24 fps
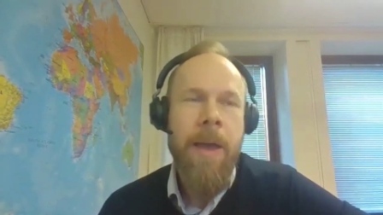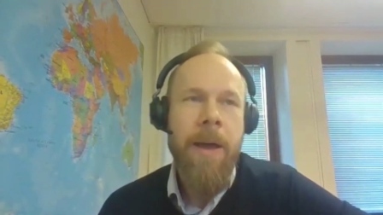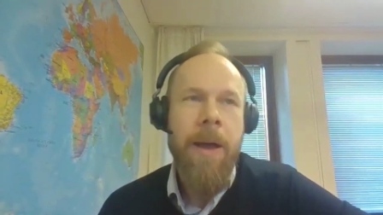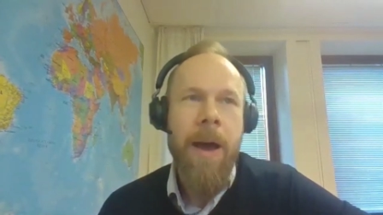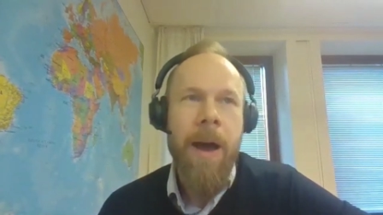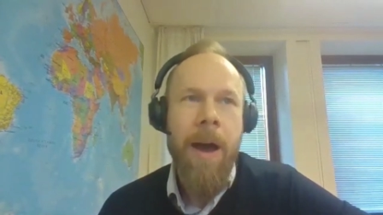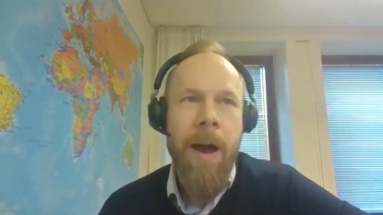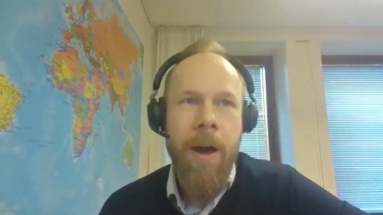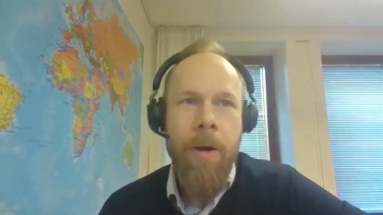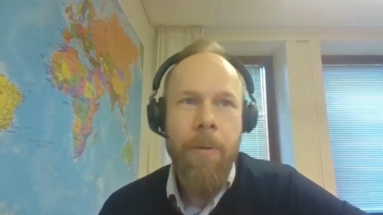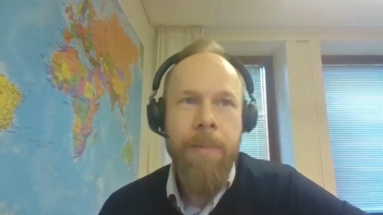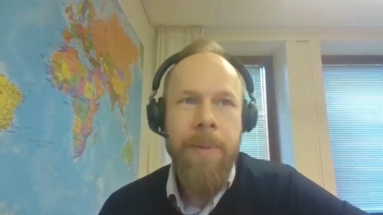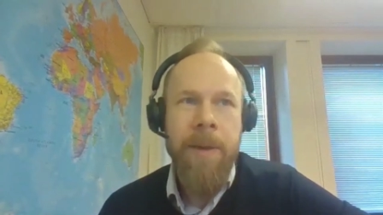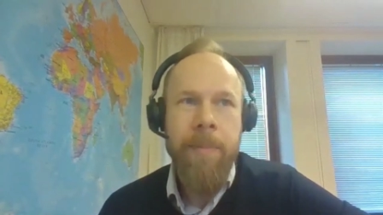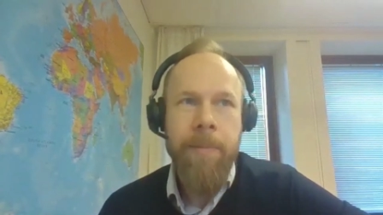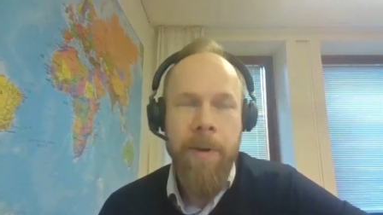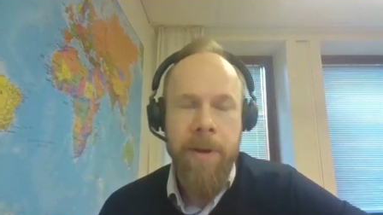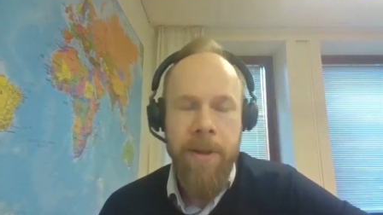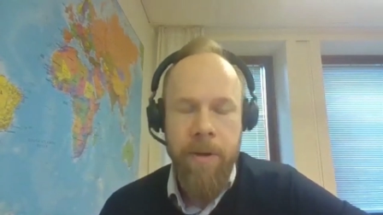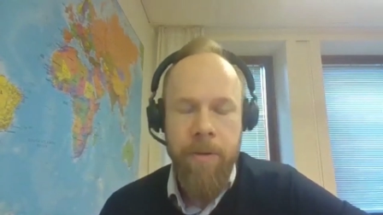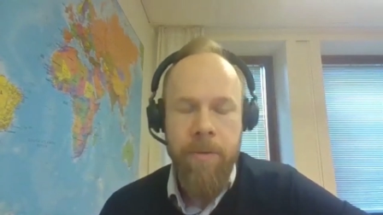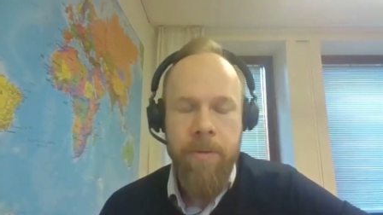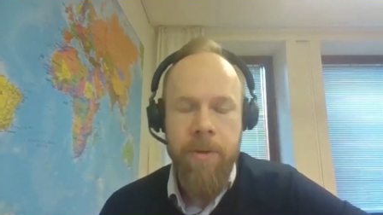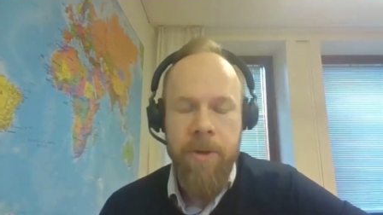how
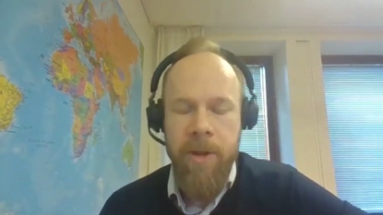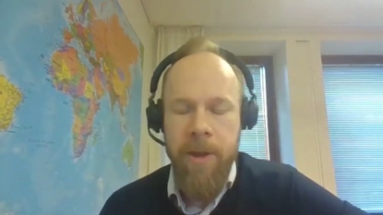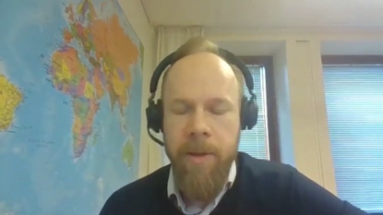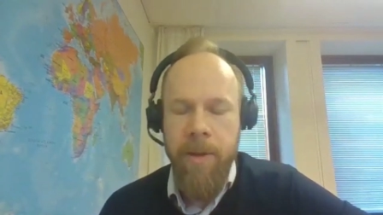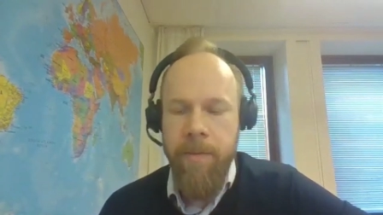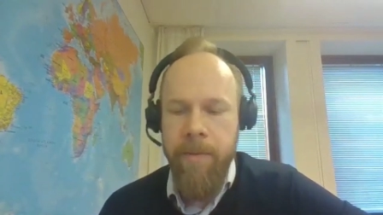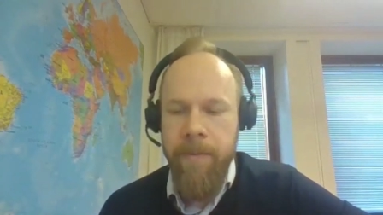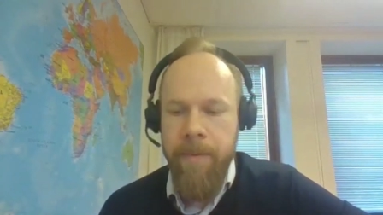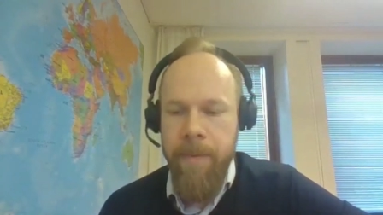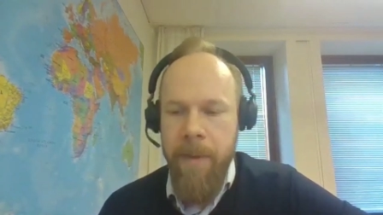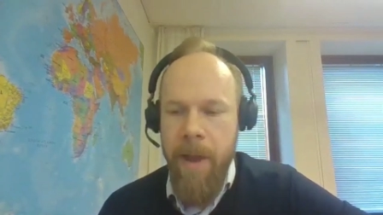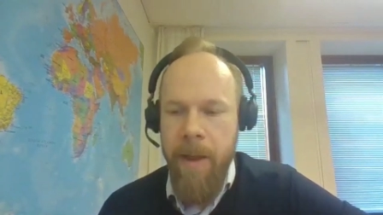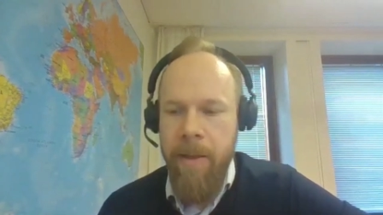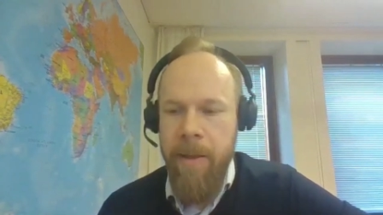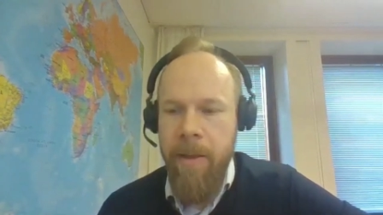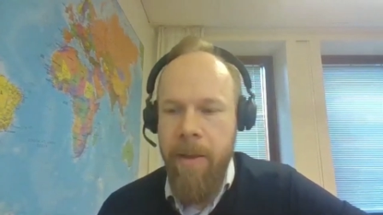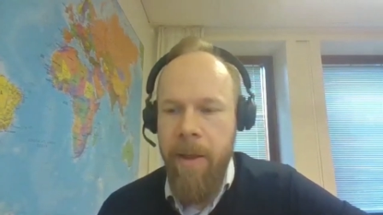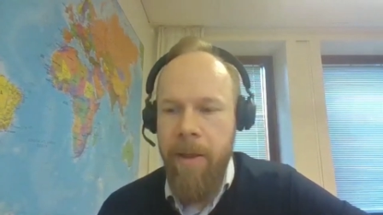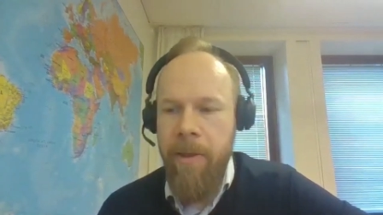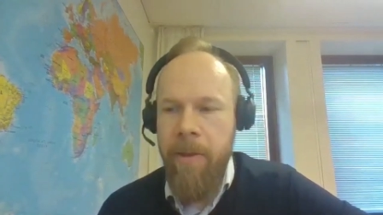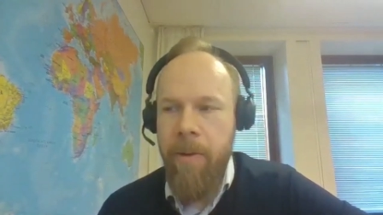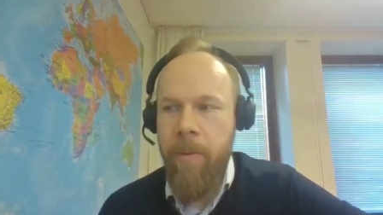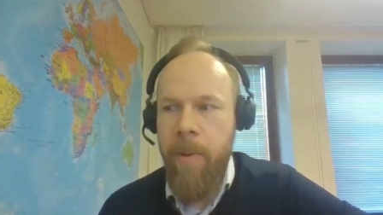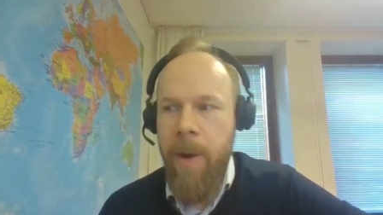people use them, and,
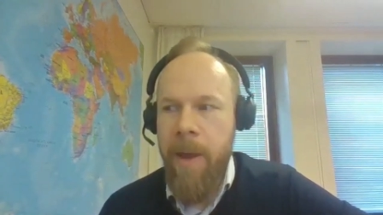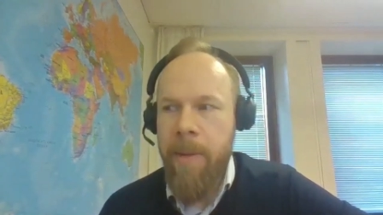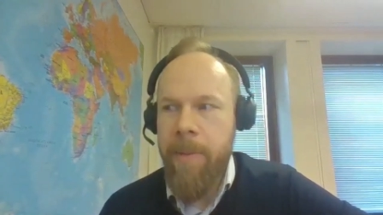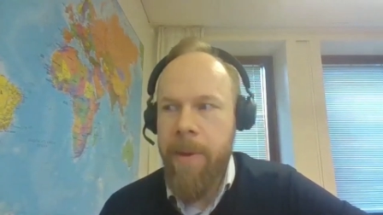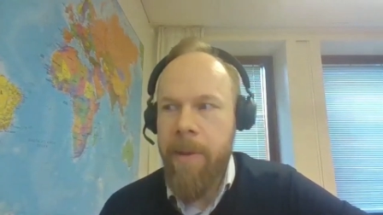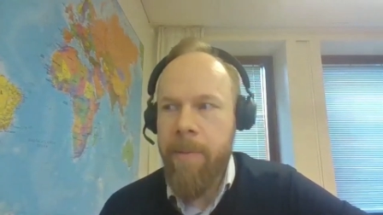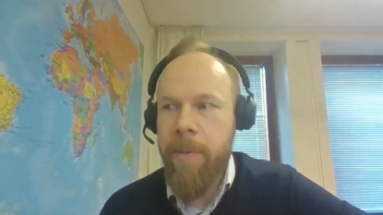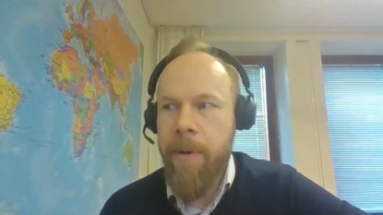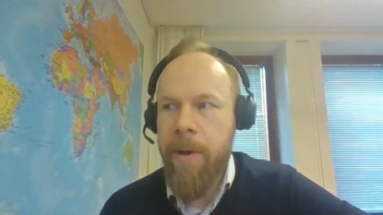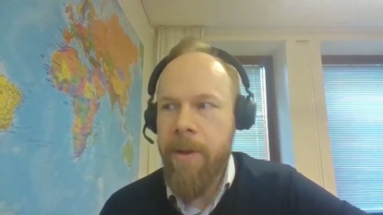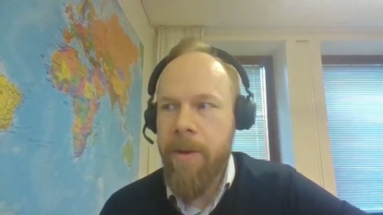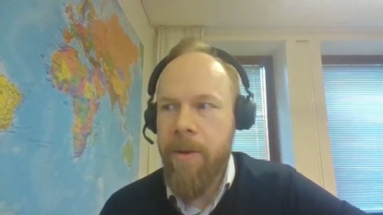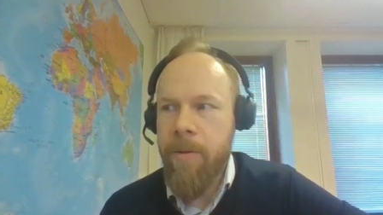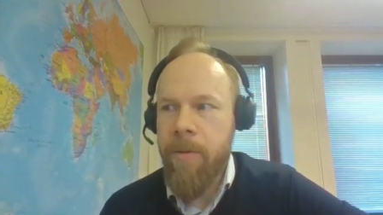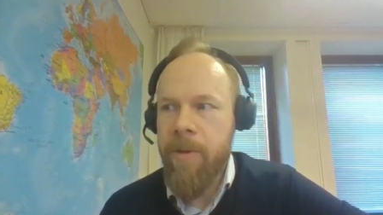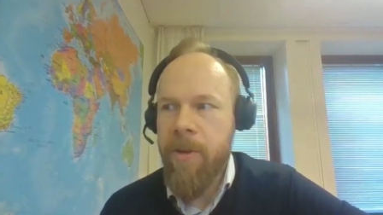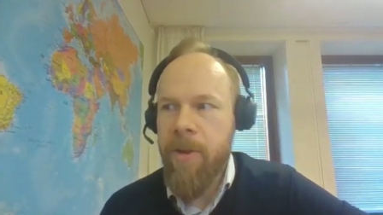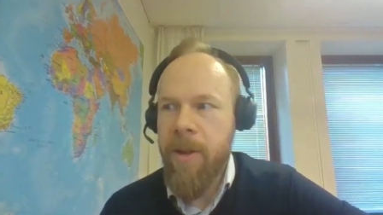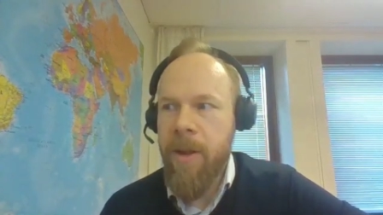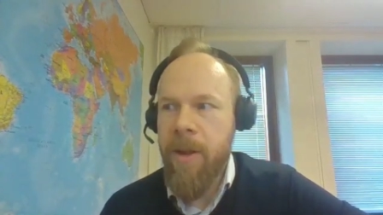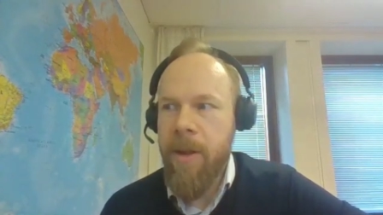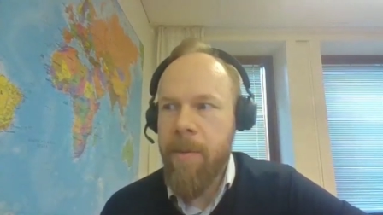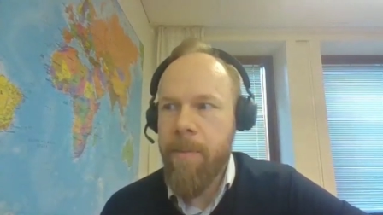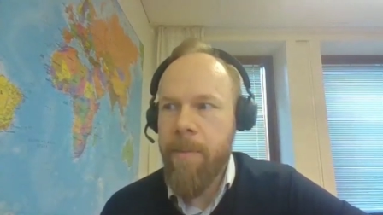and the way people use
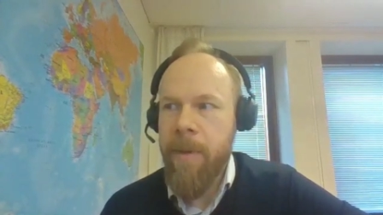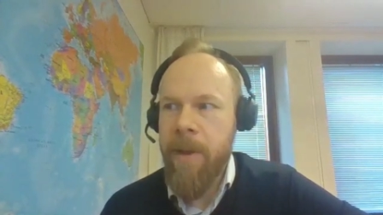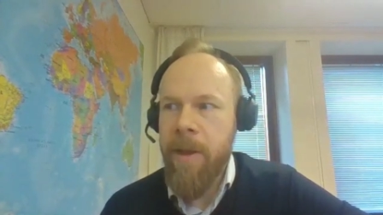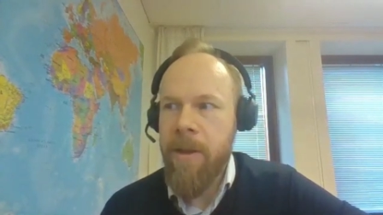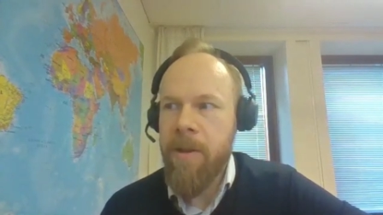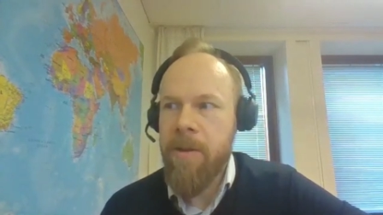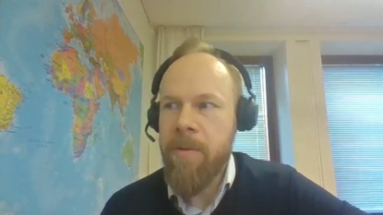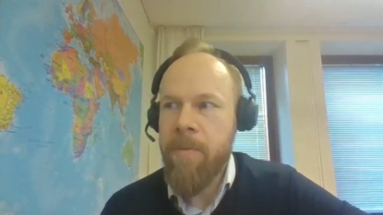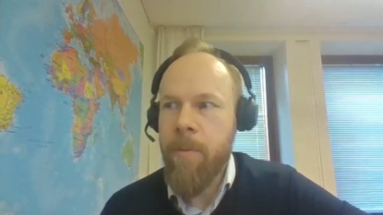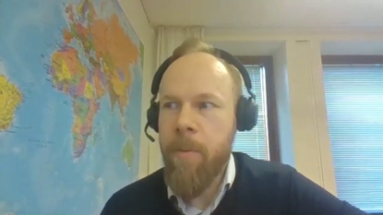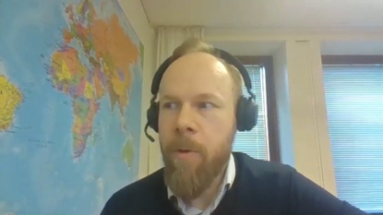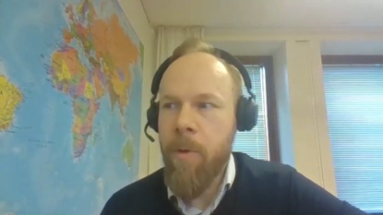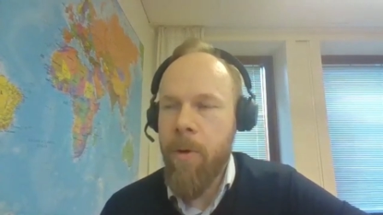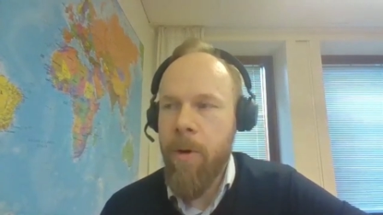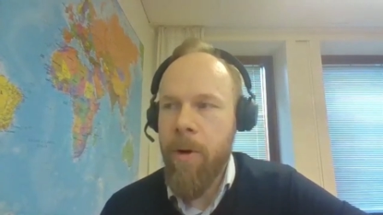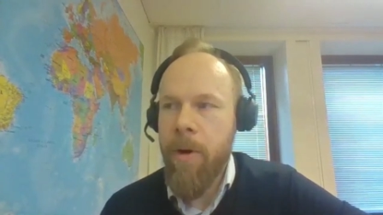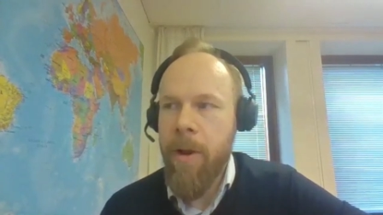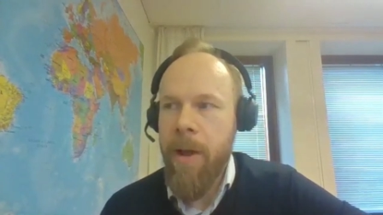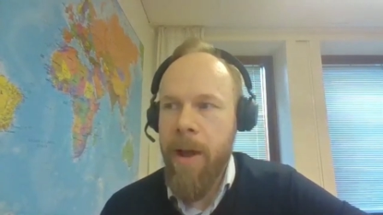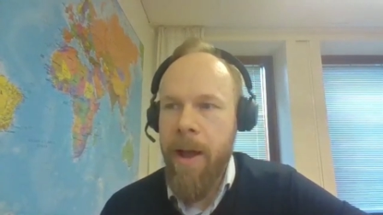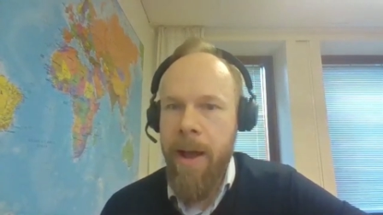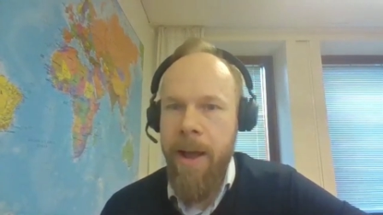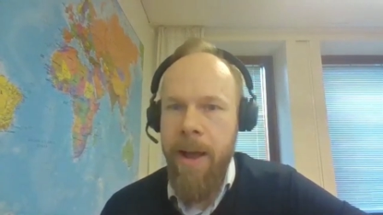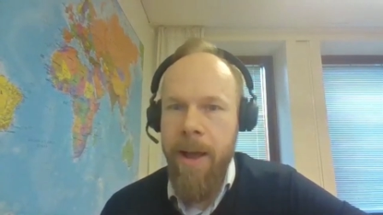them is
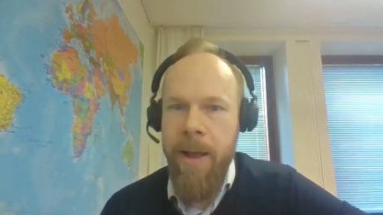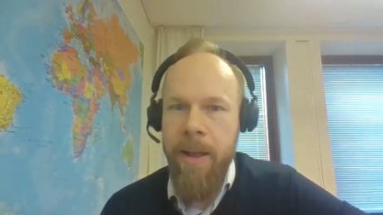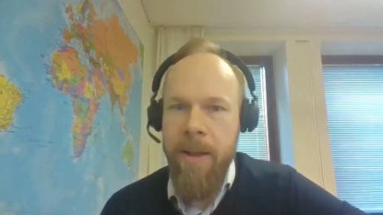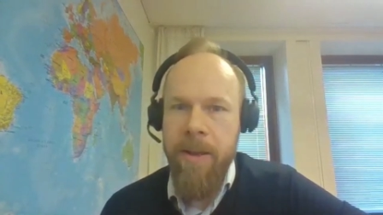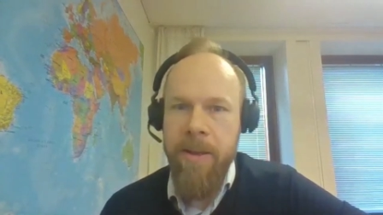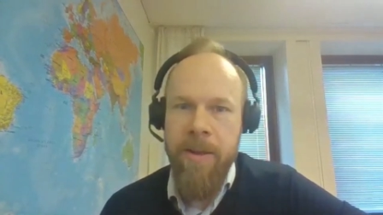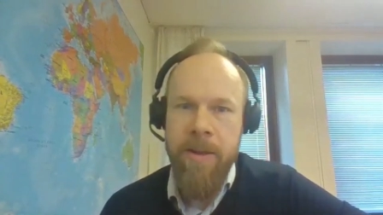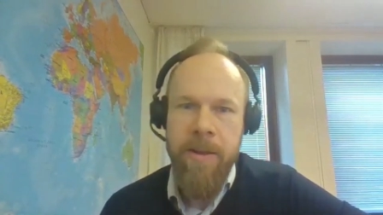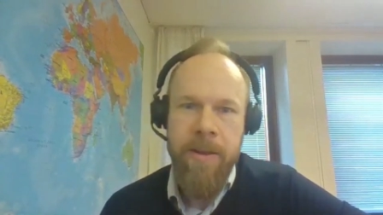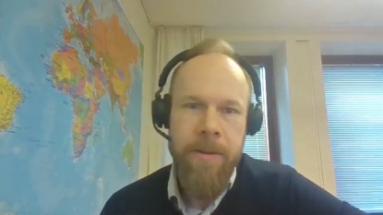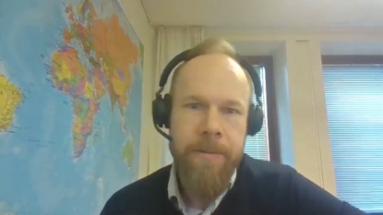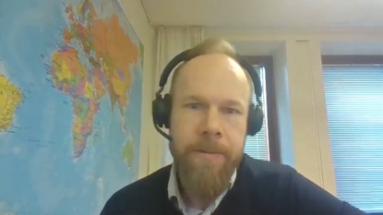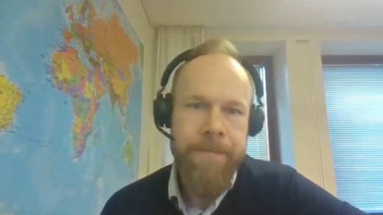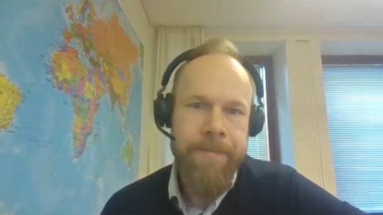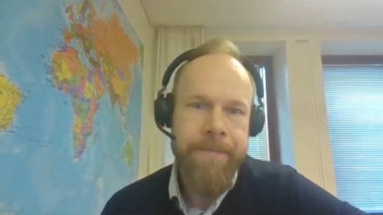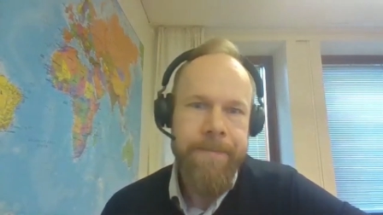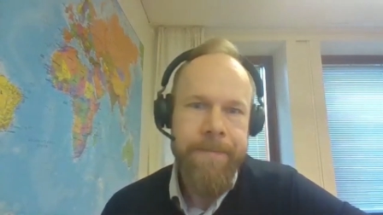more as